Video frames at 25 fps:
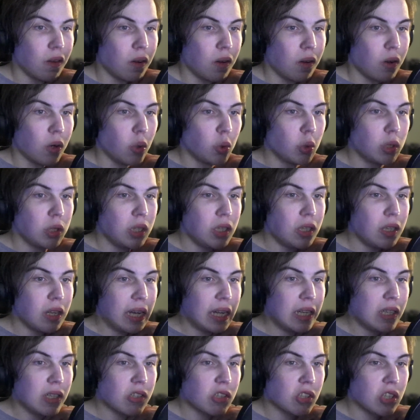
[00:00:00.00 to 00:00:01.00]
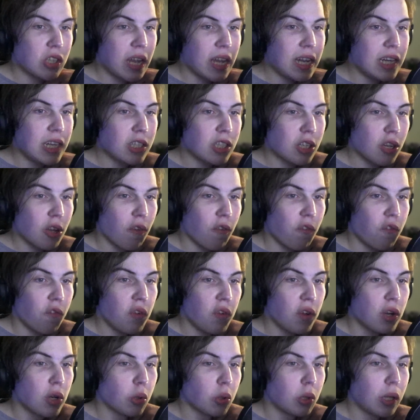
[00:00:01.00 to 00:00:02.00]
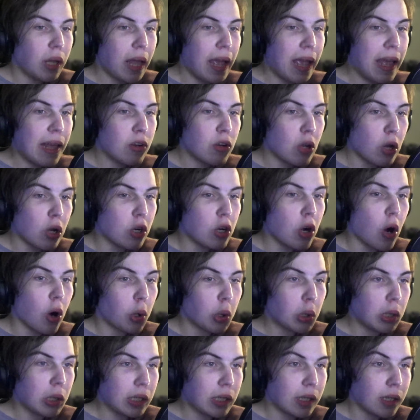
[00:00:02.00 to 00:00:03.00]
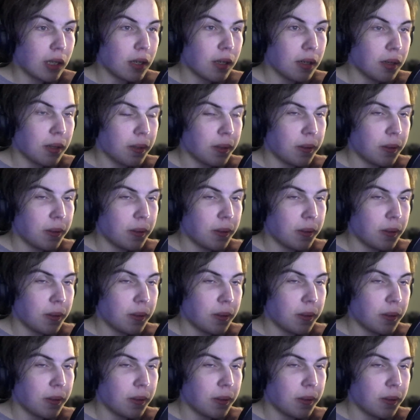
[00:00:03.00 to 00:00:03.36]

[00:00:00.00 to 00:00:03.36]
Holy Knight Saint Figureland Garling.